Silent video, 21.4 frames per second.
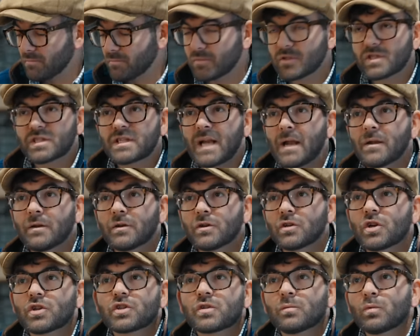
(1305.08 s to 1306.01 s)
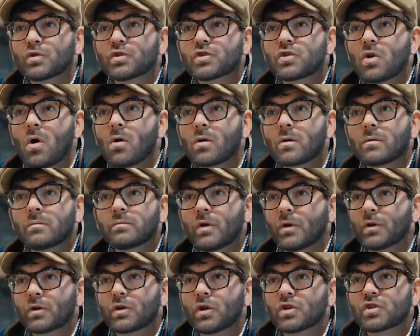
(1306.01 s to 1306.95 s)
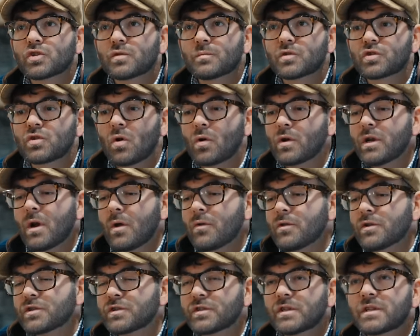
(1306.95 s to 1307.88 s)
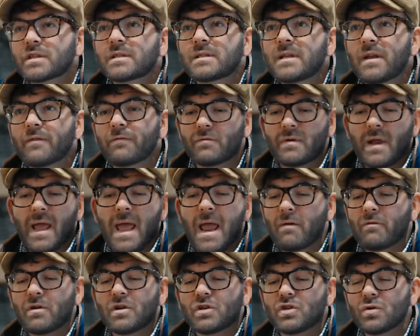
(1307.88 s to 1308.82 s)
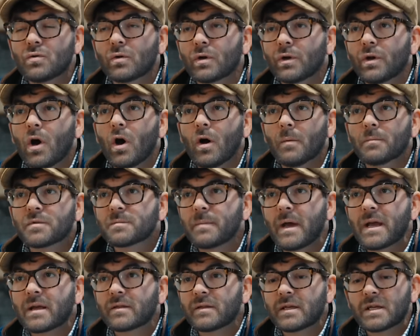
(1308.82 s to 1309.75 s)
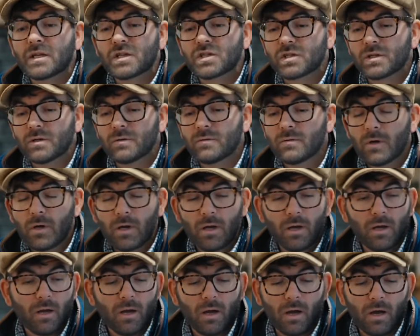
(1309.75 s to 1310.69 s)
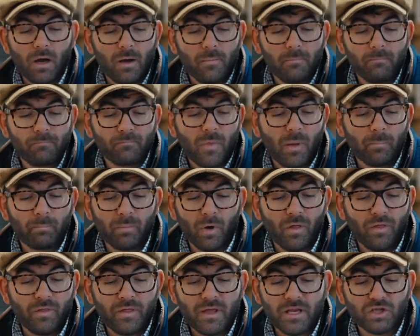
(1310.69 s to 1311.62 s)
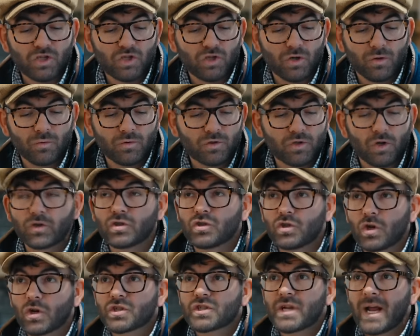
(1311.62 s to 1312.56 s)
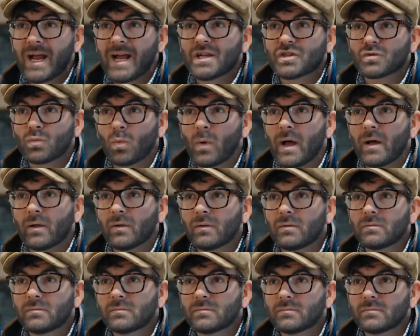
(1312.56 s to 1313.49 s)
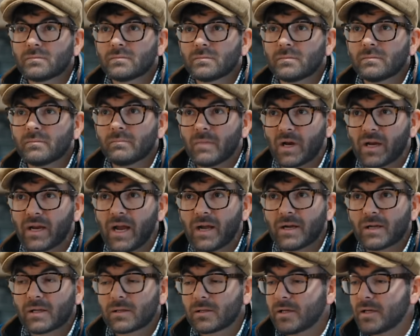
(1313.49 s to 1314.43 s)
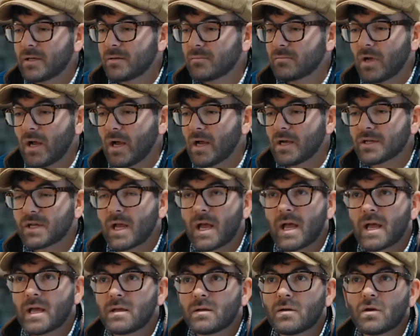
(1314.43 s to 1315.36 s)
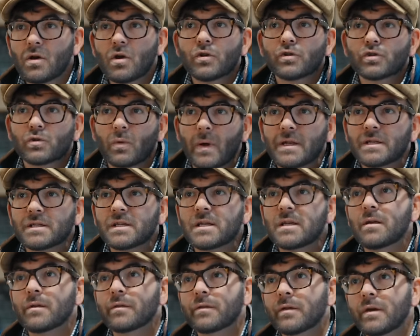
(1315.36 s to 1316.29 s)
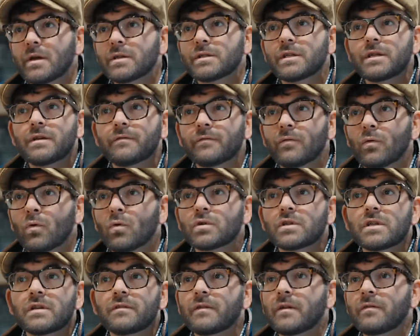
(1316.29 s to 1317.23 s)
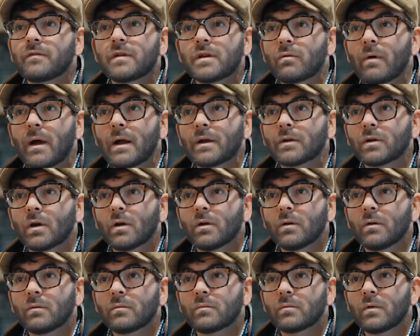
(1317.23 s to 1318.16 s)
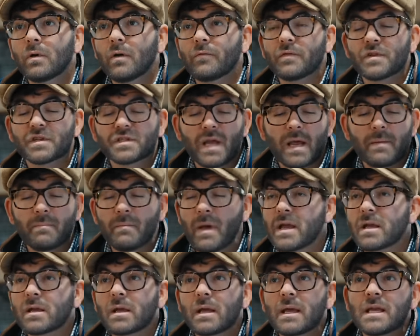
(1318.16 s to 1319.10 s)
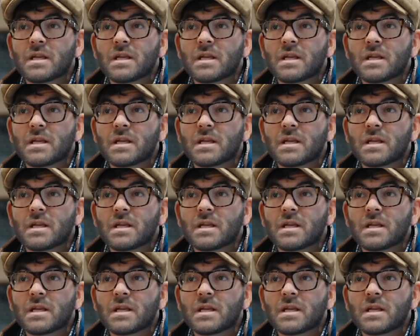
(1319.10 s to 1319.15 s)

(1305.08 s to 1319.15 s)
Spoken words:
Standard adjustable stock, not a custom stock. You know, there's different areas you can up-spec things to. But this shoots just as well, mechanically, as a 20, 30, 40, 50 grand gun of the same make.